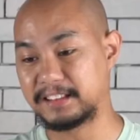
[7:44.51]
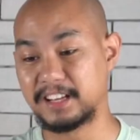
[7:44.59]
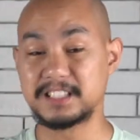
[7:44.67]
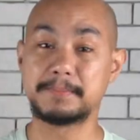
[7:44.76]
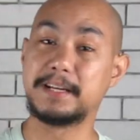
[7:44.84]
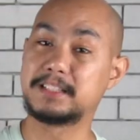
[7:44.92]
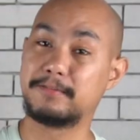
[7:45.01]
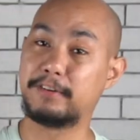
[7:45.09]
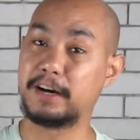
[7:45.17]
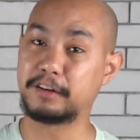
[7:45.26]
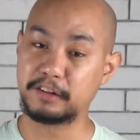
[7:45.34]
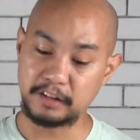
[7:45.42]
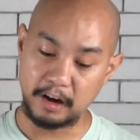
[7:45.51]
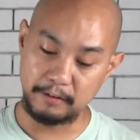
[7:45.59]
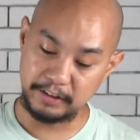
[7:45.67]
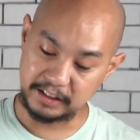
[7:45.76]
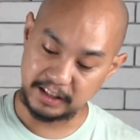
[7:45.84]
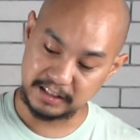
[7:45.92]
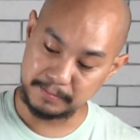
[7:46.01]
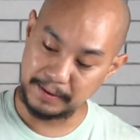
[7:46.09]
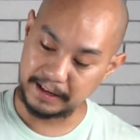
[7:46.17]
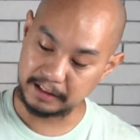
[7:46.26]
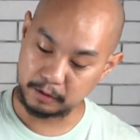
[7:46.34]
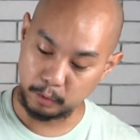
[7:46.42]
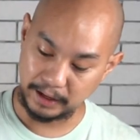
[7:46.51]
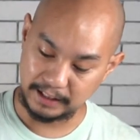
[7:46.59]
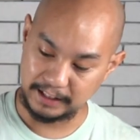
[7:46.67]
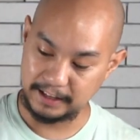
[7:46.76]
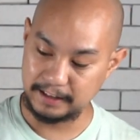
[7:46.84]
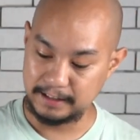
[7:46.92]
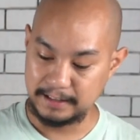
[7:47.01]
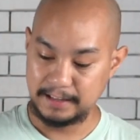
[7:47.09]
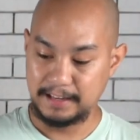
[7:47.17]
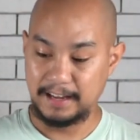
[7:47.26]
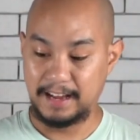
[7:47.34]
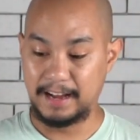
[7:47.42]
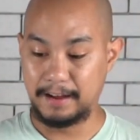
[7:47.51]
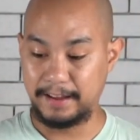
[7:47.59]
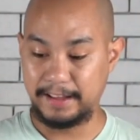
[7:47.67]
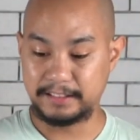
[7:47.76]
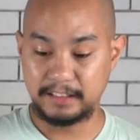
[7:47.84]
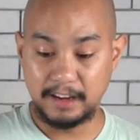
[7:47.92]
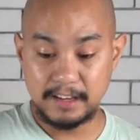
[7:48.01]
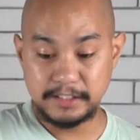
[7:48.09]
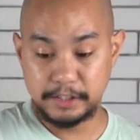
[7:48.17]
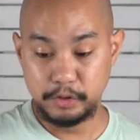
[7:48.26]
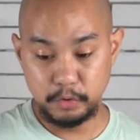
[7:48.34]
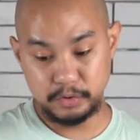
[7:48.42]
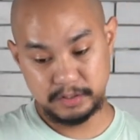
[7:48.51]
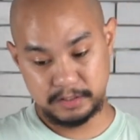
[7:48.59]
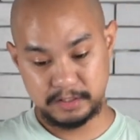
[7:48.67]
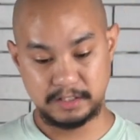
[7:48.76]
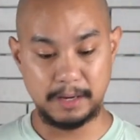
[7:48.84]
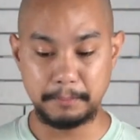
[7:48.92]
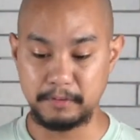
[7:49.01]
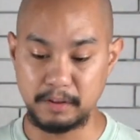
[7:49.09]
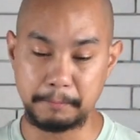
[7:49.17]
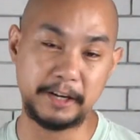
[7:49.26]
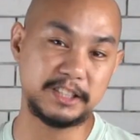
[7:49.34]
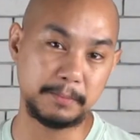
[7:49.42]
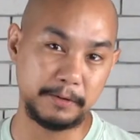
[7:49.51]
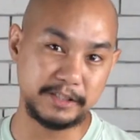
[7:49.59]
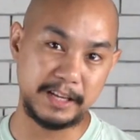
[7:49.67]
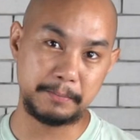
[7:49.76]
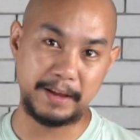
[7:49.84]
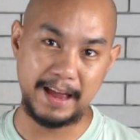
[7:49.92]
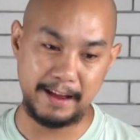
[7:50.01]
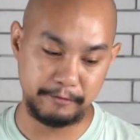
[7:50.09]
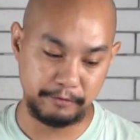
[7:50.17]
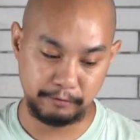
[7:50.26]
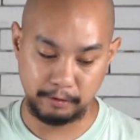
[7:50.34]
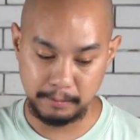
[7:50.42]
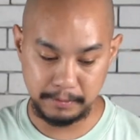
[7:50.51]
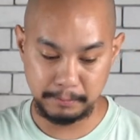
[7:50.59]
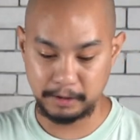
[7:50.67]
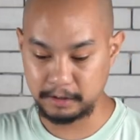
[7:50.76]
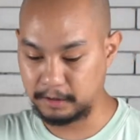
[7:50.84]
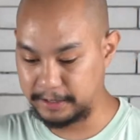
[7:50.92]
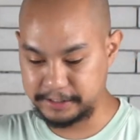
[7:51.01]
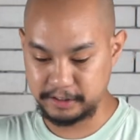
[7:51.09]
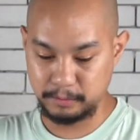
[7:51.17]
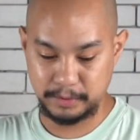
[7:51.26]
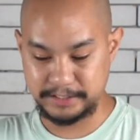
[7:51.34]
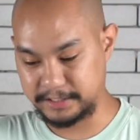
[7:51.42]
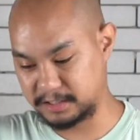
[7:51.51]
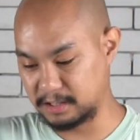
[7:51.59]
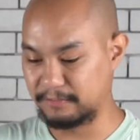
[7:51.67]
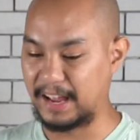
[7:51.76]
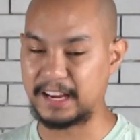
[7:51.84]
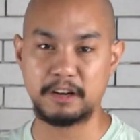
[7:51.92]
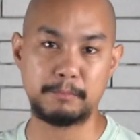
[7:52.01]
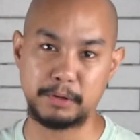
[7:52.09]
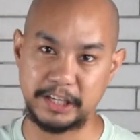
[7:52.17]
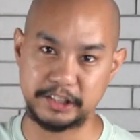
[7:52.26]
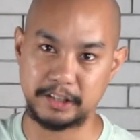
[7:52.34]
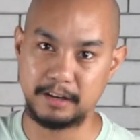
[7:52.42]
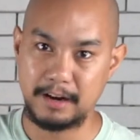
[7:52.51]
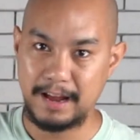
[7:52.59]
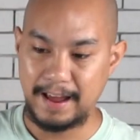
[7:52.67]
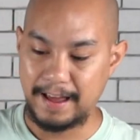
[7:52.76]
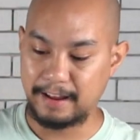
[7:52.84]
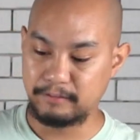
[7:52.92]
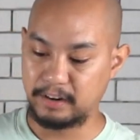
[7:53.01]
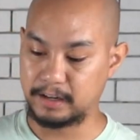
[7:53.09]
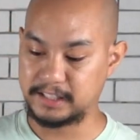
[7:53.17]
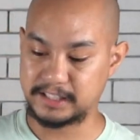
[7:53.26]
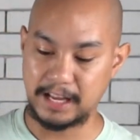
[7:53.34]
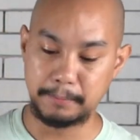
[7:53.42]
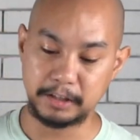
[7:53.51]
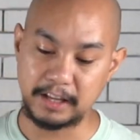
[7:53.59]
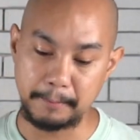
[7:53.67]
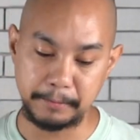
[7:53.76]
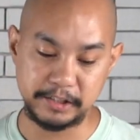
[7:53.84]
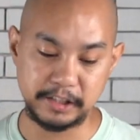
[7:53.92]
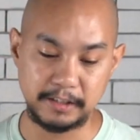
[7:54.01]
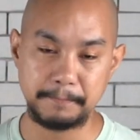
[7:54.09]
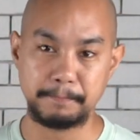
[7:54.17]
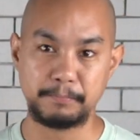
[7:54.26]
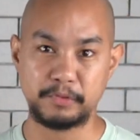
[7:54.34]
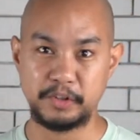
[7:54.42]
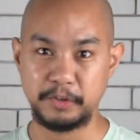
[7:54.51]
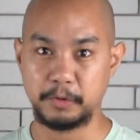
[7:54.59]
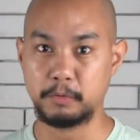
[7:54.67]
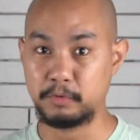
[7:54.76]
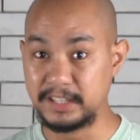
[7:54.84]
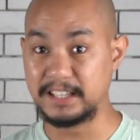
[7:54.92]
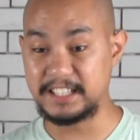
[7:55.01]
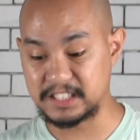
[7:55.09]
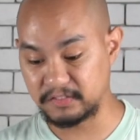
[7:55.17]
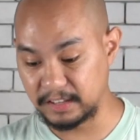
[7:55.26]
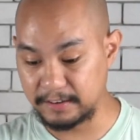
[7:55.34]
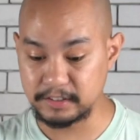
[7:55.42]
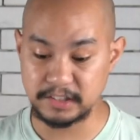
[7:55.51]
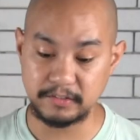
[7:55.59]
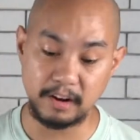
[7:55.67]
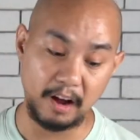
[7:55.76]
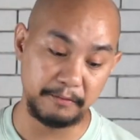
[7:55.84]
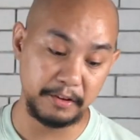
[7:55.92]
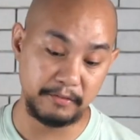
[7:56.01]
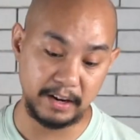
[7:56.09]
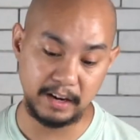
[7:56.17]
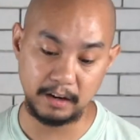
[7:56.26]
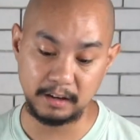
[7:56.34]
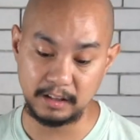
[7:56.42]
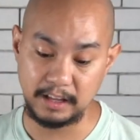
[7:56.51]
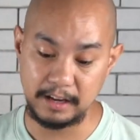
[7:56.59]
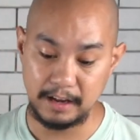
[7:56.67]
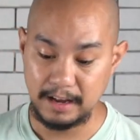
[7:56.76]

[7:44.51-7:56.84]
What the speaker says: does make some very good coffee. It does make it quickly. It does use some of the principles that we have from immercolation, which is the vacuum pressure and very stable temperature to release flavors of coffee very early.